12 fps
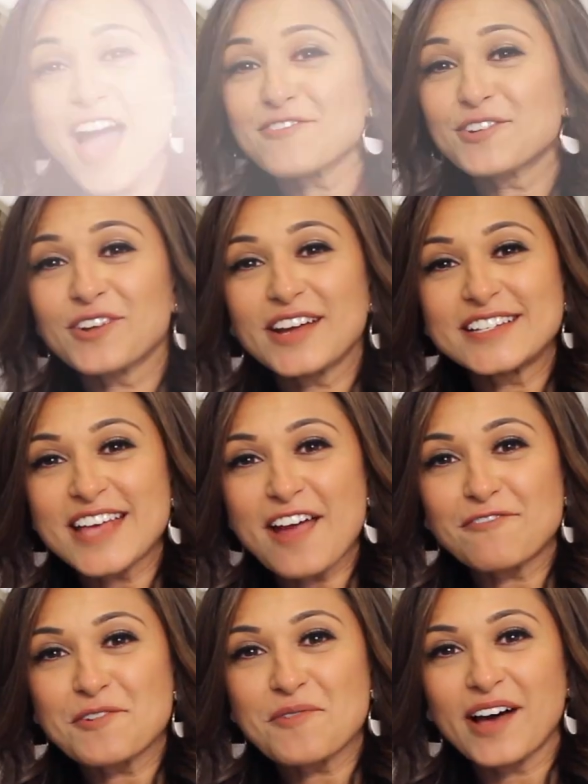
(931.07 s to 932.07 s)
Have a great day,
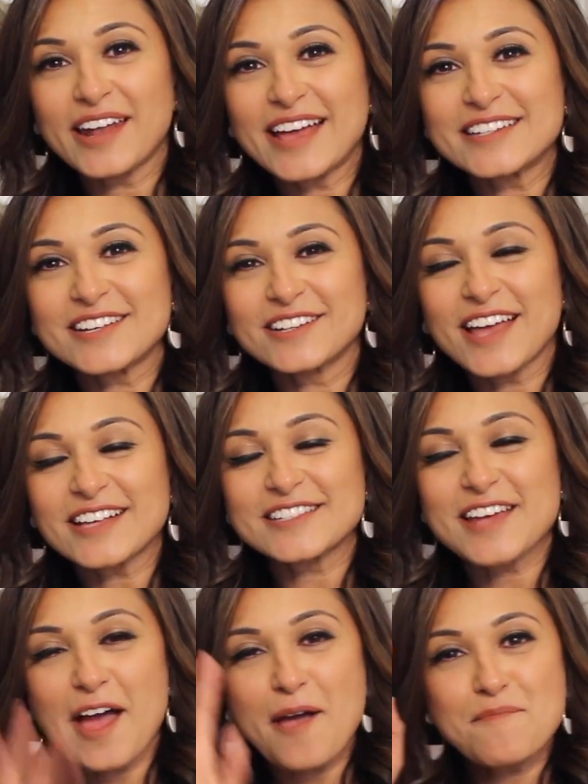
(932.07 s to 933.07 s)
everyone. Until
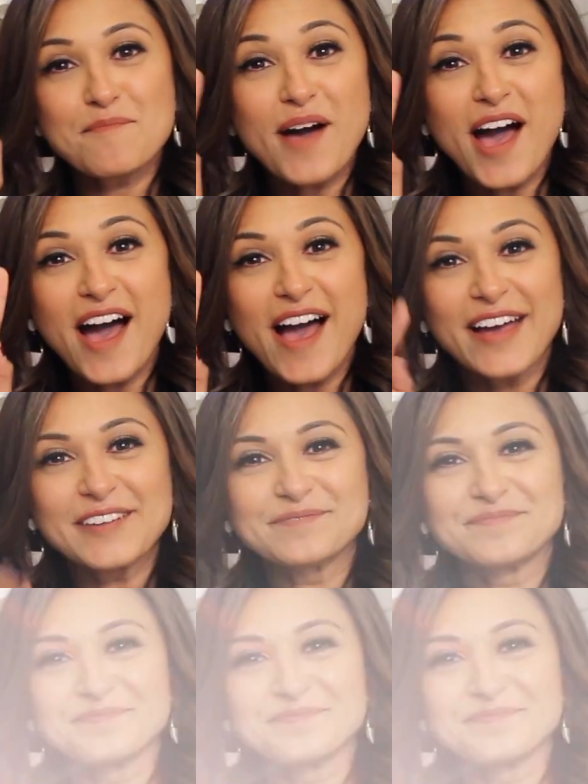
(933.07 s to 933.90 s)
next time, bye.